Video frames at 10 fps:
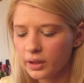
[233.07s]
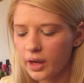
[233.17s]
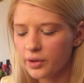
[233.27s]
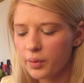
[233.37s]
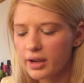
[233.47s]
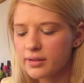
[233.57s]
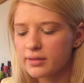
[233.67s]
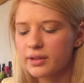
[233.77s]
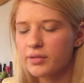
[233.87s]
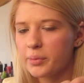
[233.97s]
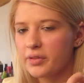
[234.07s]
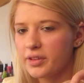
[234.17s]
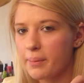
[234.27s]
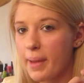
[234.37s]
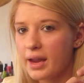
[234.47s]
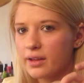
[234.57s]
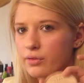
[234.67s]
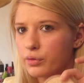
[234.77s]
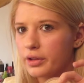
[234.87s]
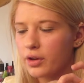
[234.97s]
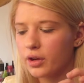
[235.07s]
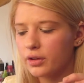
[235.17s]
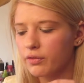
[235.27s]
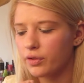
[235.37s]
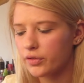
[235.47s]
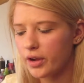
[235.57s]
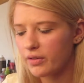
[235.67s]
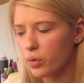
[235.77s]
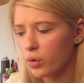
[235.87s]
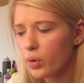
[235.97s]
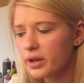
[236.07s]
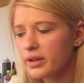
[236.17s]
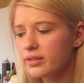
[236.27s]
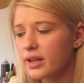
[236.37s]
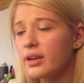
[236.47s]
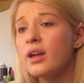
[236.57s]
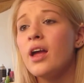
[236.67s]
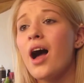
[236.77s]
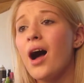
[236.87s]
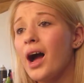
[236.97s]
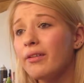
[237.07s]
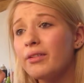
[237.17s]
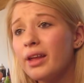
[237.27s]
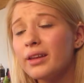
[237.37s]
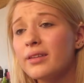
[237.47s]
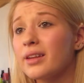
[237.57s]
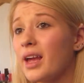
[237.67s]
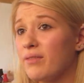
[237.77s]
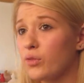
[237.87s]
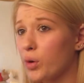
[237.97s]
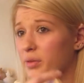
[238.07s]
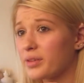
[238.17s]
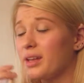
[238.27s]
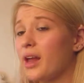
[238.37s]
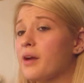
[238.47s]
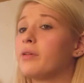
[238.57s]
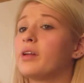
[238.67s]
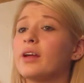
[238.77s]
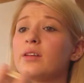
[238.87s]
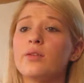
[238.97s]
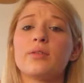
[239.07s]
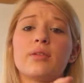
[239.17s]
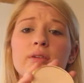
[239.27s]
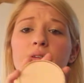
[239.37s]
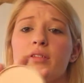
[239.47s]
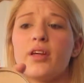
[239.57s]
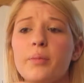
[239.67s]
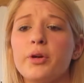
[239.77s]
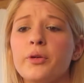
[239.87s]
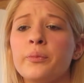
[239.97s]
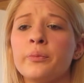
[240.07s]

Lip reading: Otherwise, the Rimmel Stay Matte is really good for if you have more oily skin. I really like this, and I have normal skin. I really like to use this during the summer.